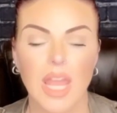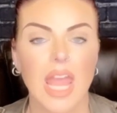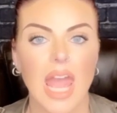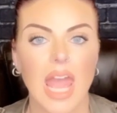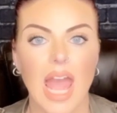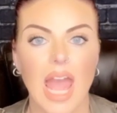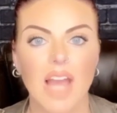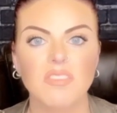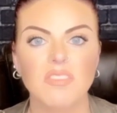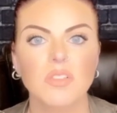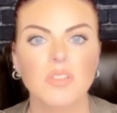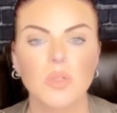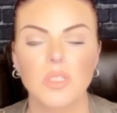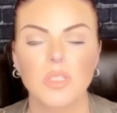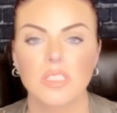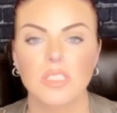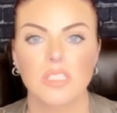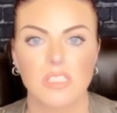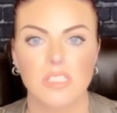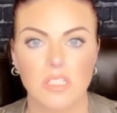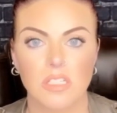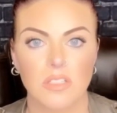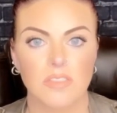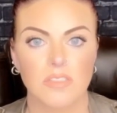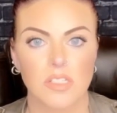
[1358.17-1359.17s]
Everyone
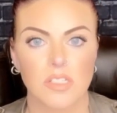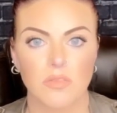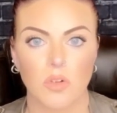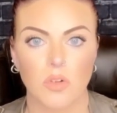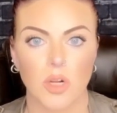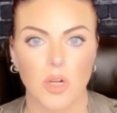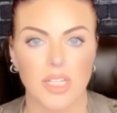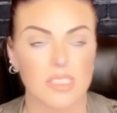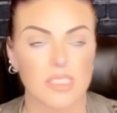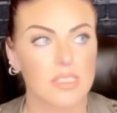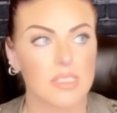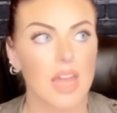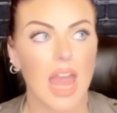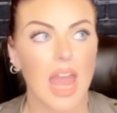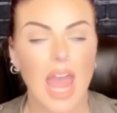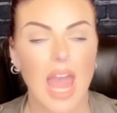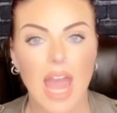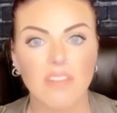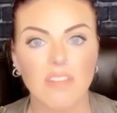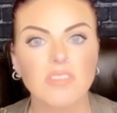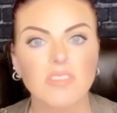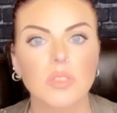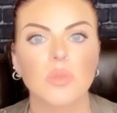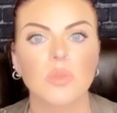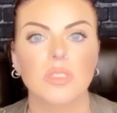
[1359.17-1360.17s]
deserves a voice.
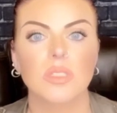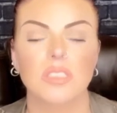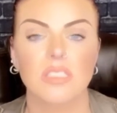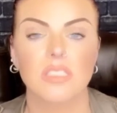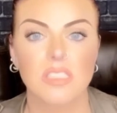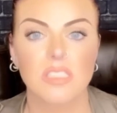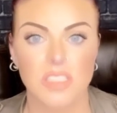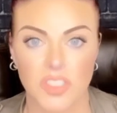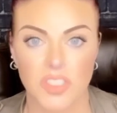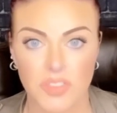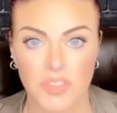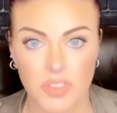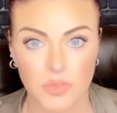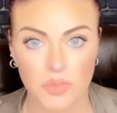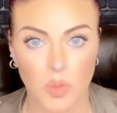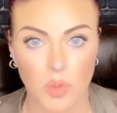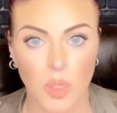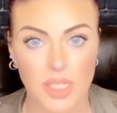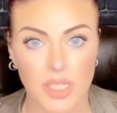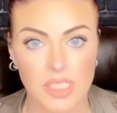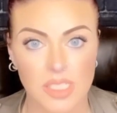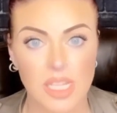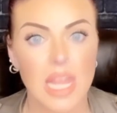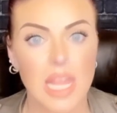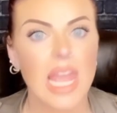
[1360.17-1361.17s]
Everyone deserves a
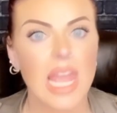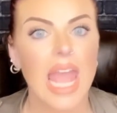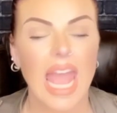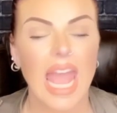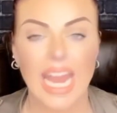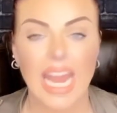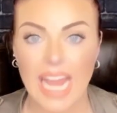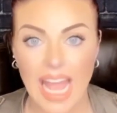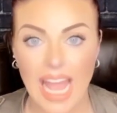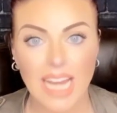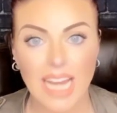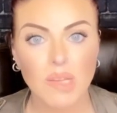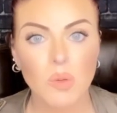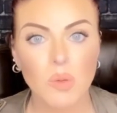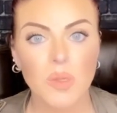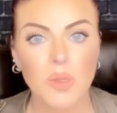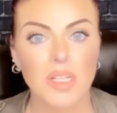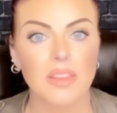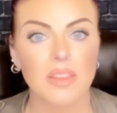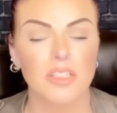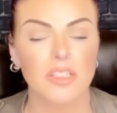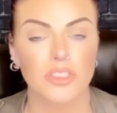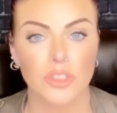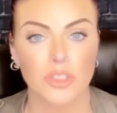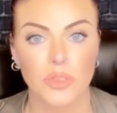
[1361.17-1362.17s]
voice. And anyone
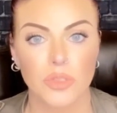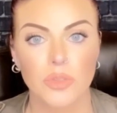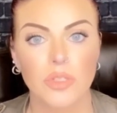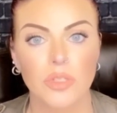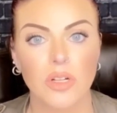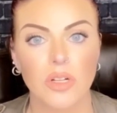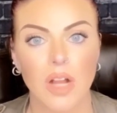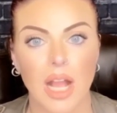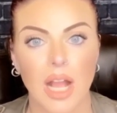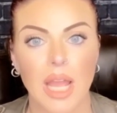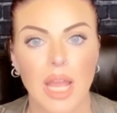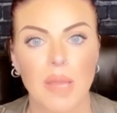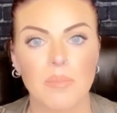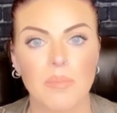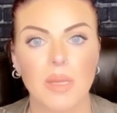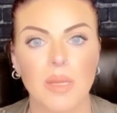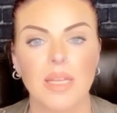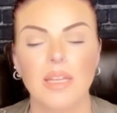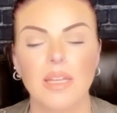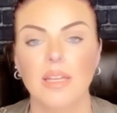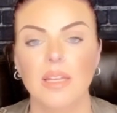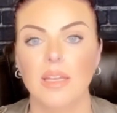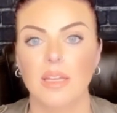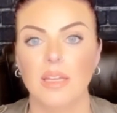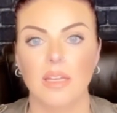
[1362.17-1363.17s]
in the true crime,
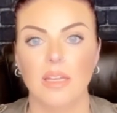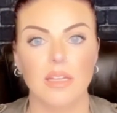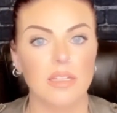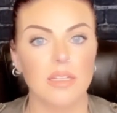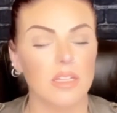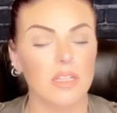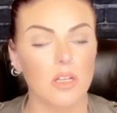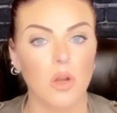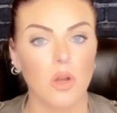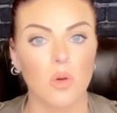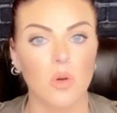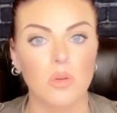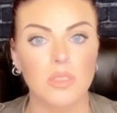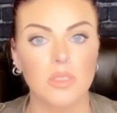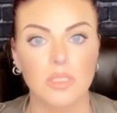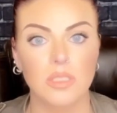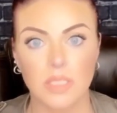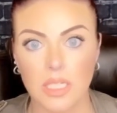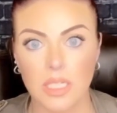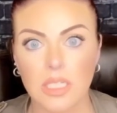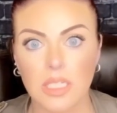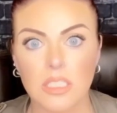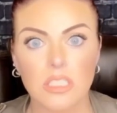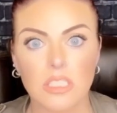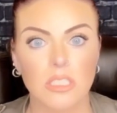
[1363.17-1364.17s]
you know,
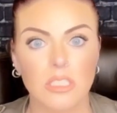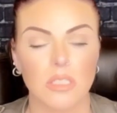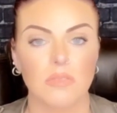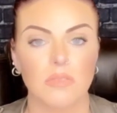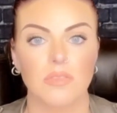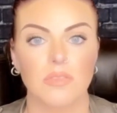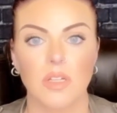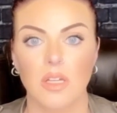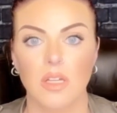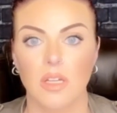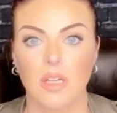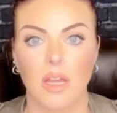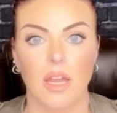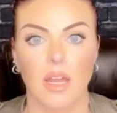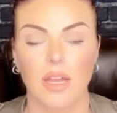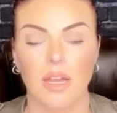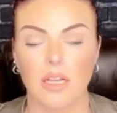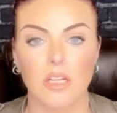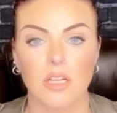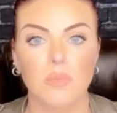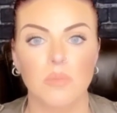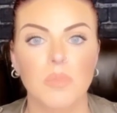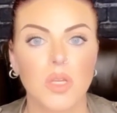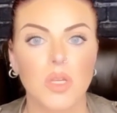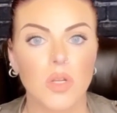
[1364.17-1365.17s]
niche of and
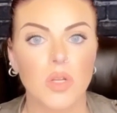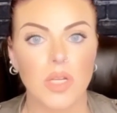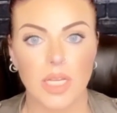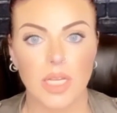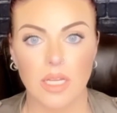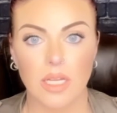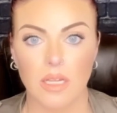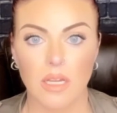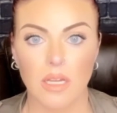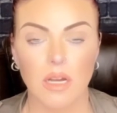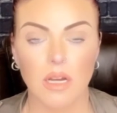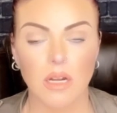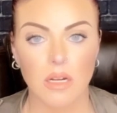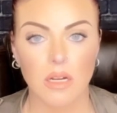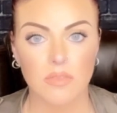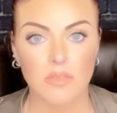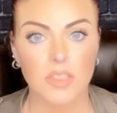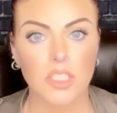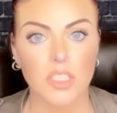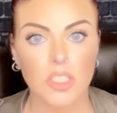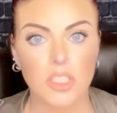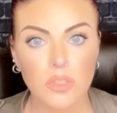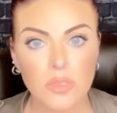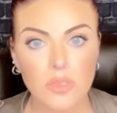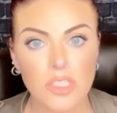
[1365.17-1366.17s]
community of
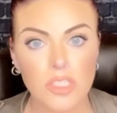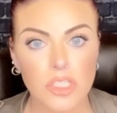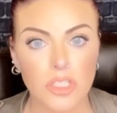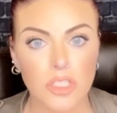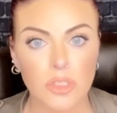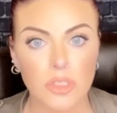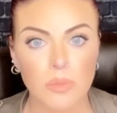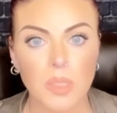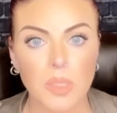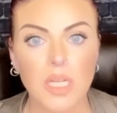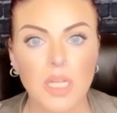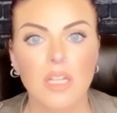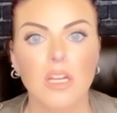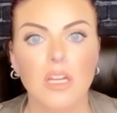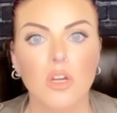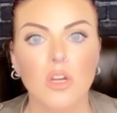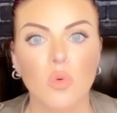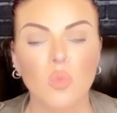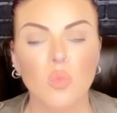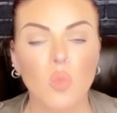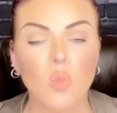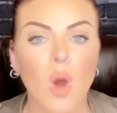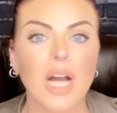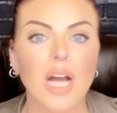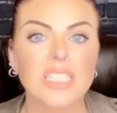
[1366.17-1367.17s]
YouTube
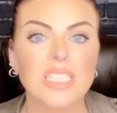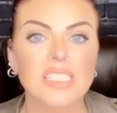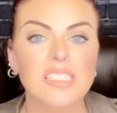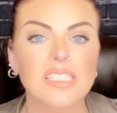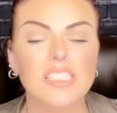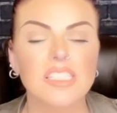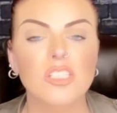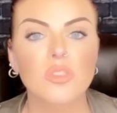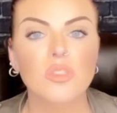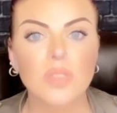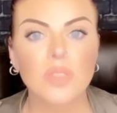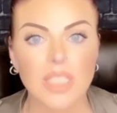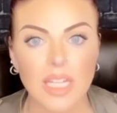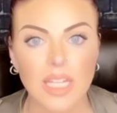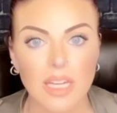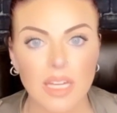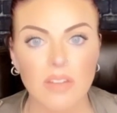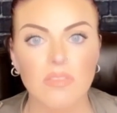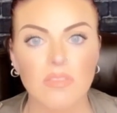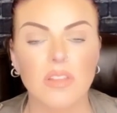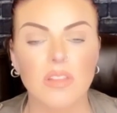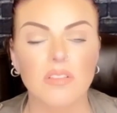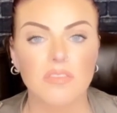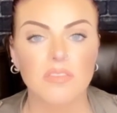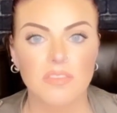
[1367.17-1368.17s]
wants to
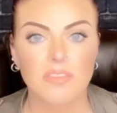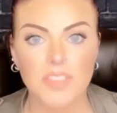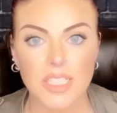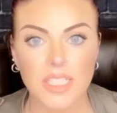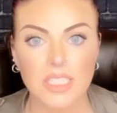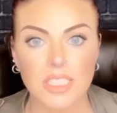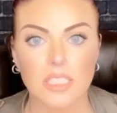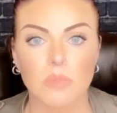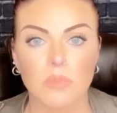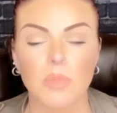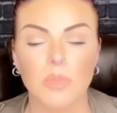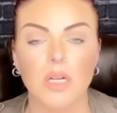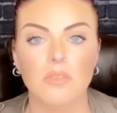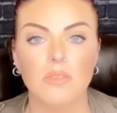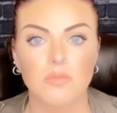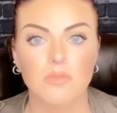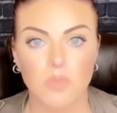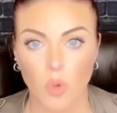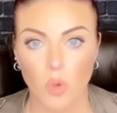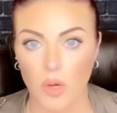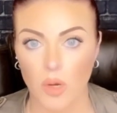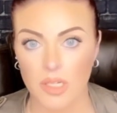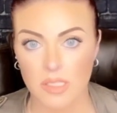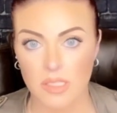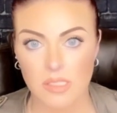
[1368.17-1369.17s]
give the victim a
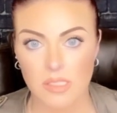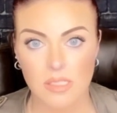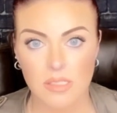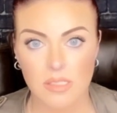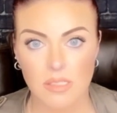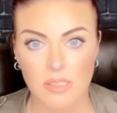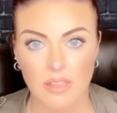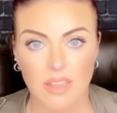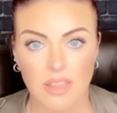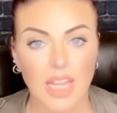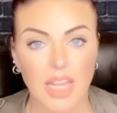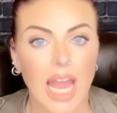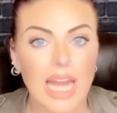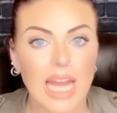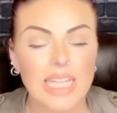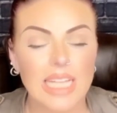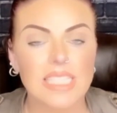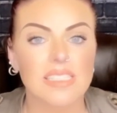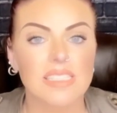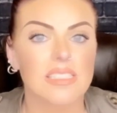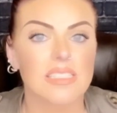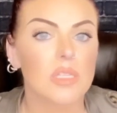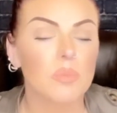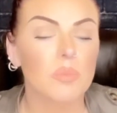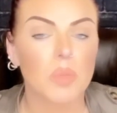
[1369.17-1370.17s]
voice. That
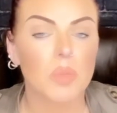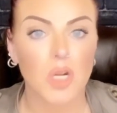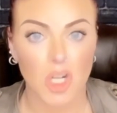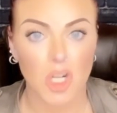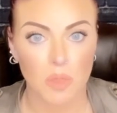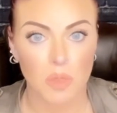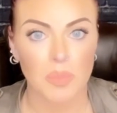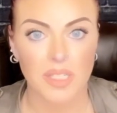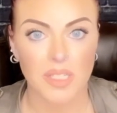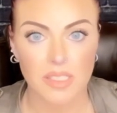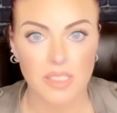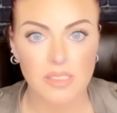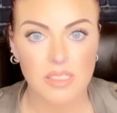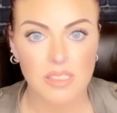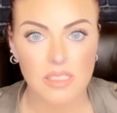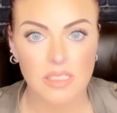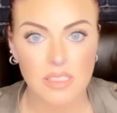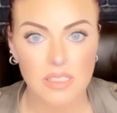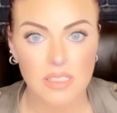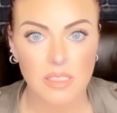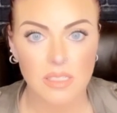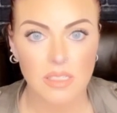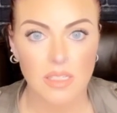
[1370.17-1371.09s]
is the purpose.